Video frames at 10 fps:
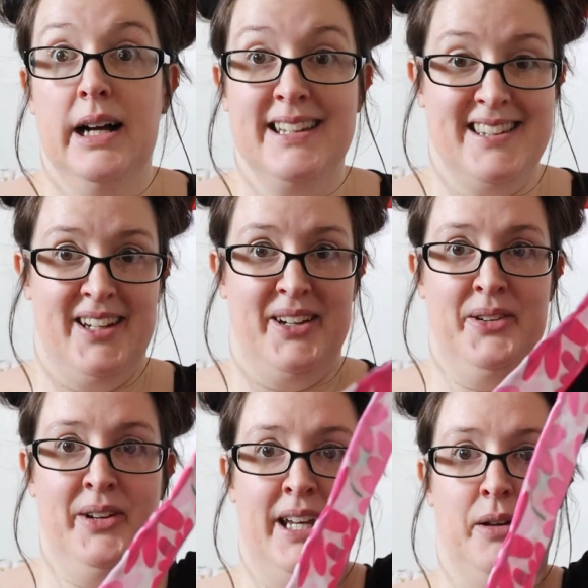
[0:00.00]

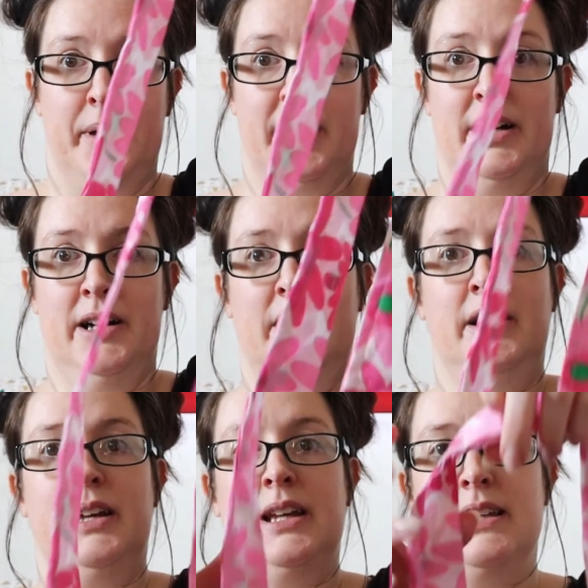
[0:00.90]
So here we are,
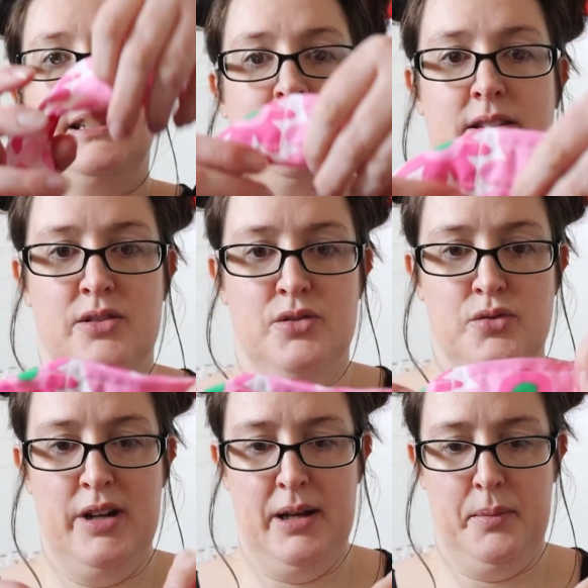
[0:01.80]
here's the
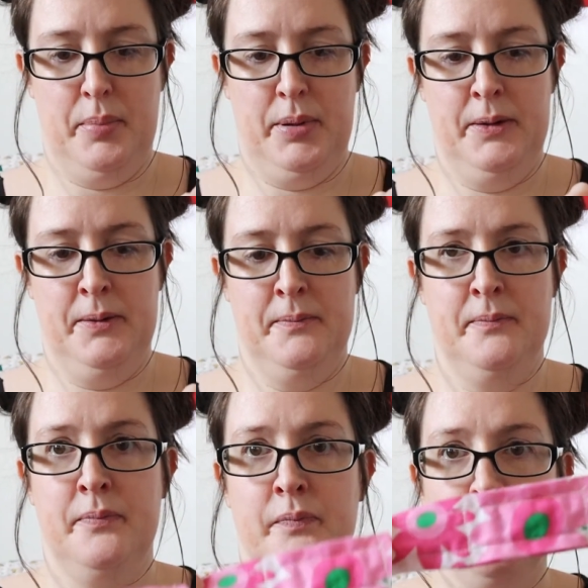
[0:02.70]
strap
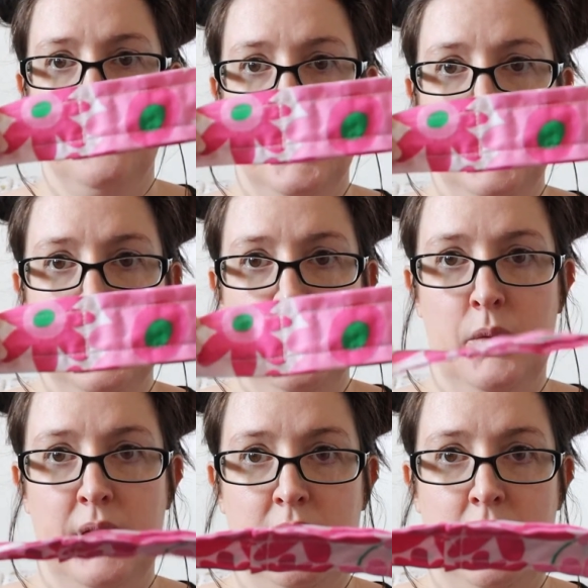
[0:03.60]

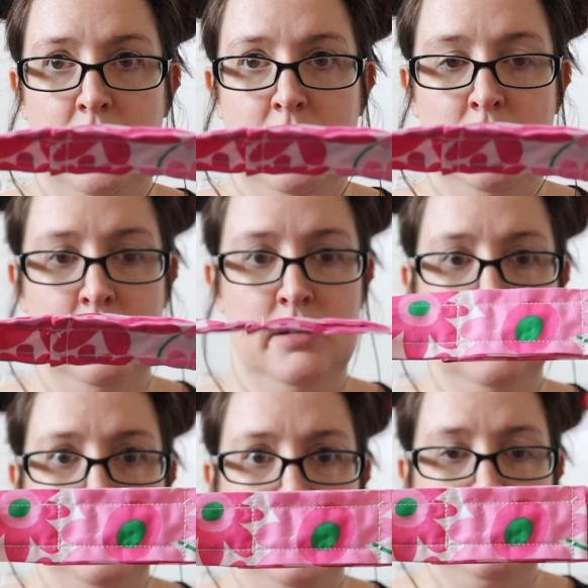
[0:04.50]
with that
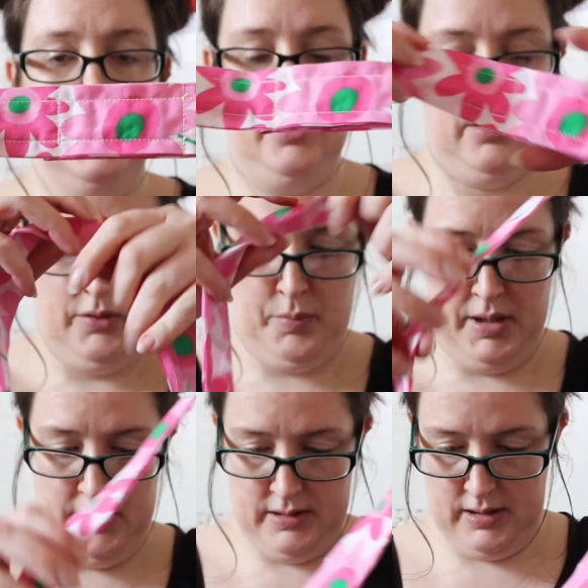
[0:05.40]
folded over
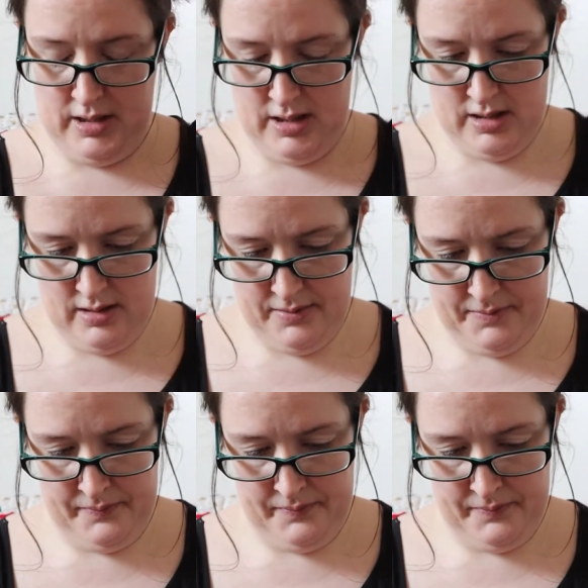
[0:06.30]
piece there.